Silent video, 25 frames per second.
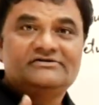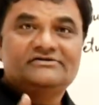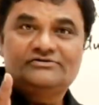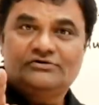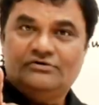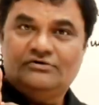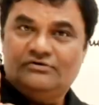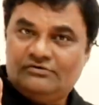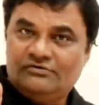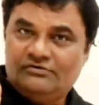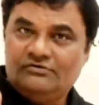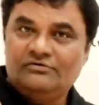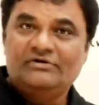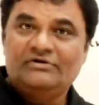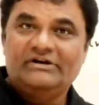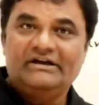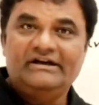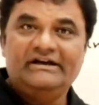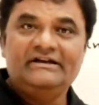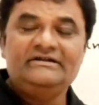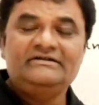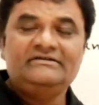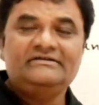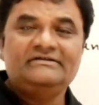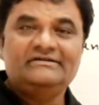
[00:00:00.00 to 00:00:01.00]
So
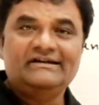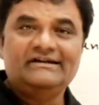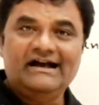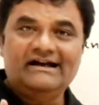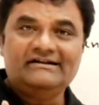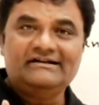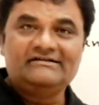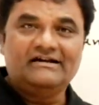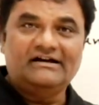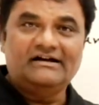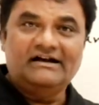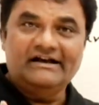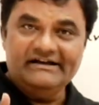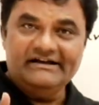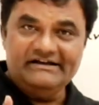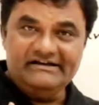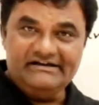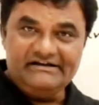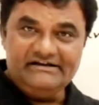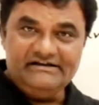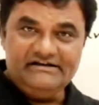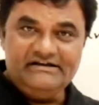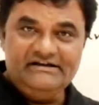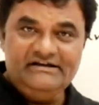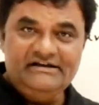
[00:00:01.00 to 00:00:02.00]
in that
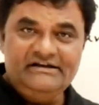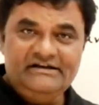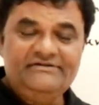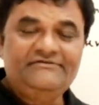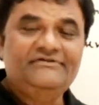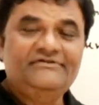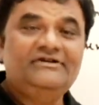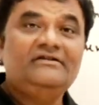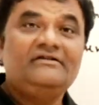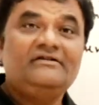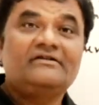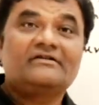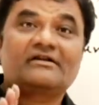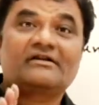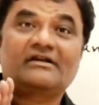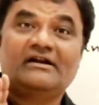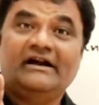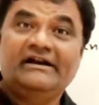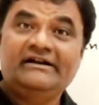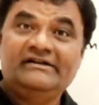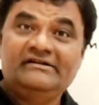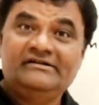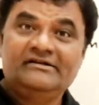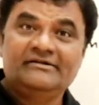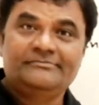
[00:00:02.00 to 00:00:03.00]
IDE, we
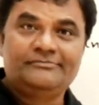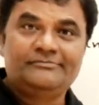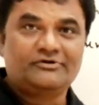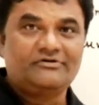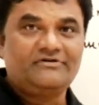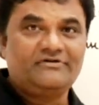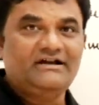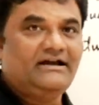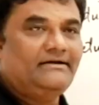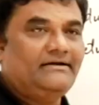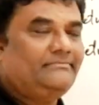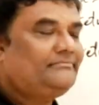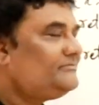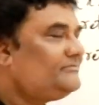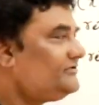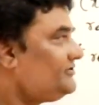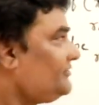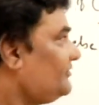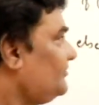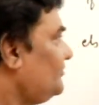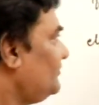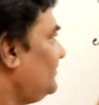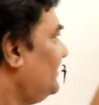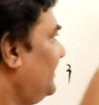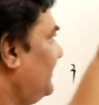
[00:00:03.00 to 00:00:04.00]
write the program.
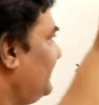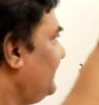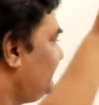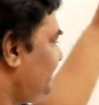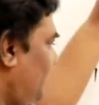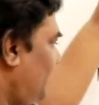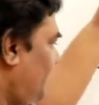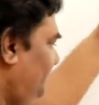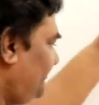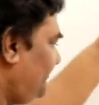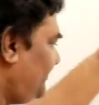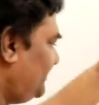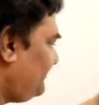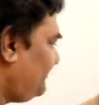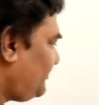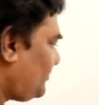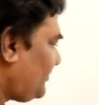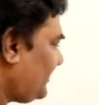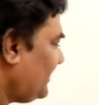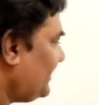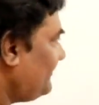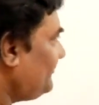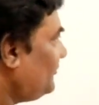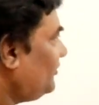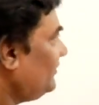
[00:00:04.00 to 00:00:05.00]
So example
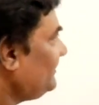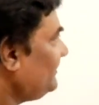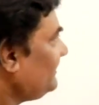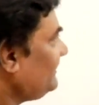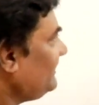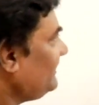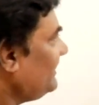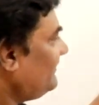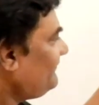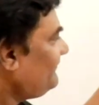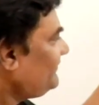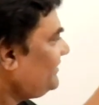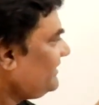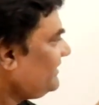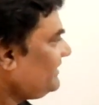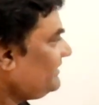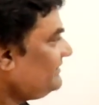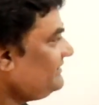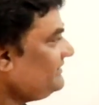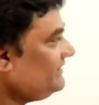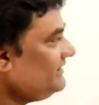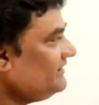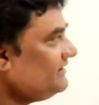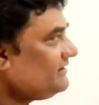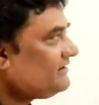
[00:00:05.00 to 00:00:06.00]
program already I have
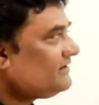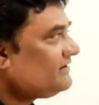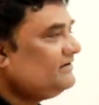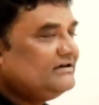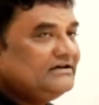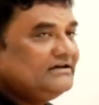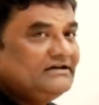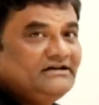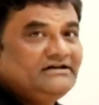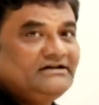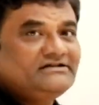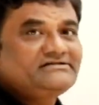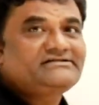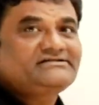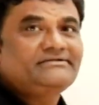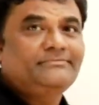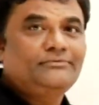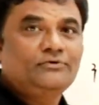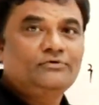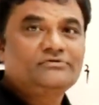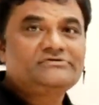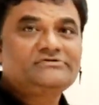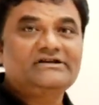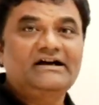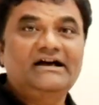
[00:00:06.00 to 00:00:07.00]
taken here.
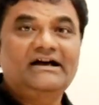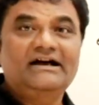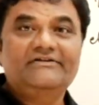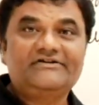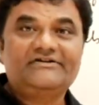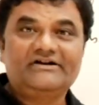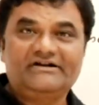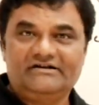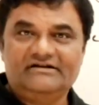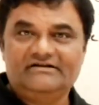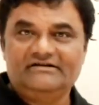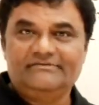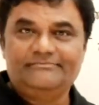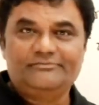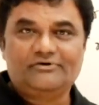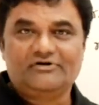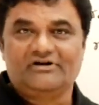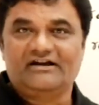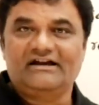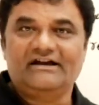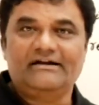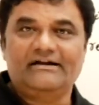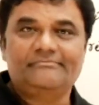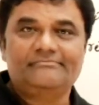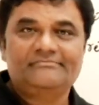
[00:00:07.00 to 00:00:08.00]
Suppose I have written the
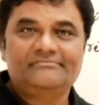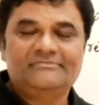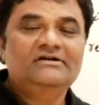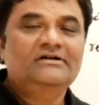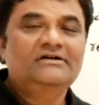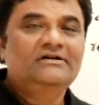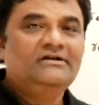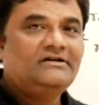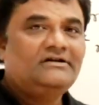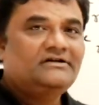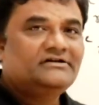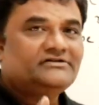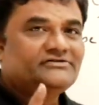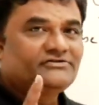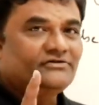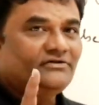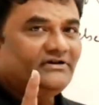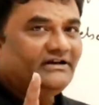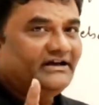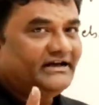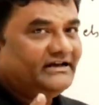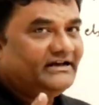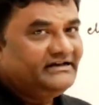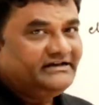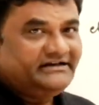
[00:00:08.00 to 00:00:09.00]
program.
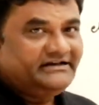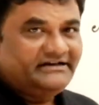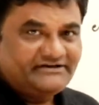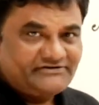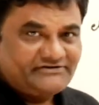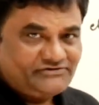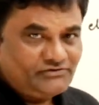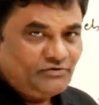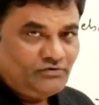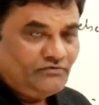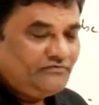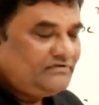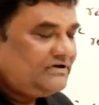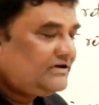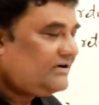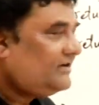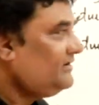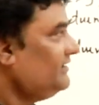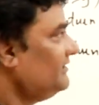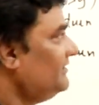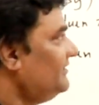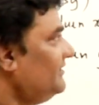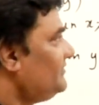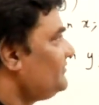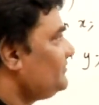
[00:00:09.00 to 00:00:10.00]
So editing is
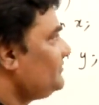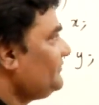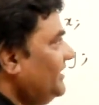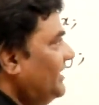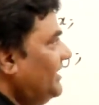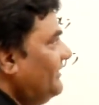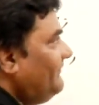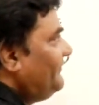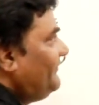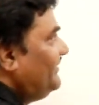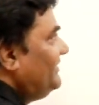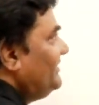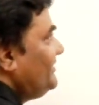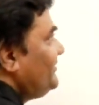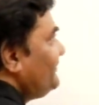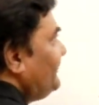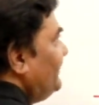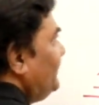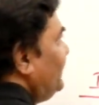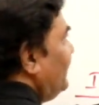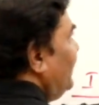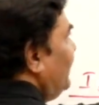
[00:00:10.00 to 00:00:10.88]
over. So we have finished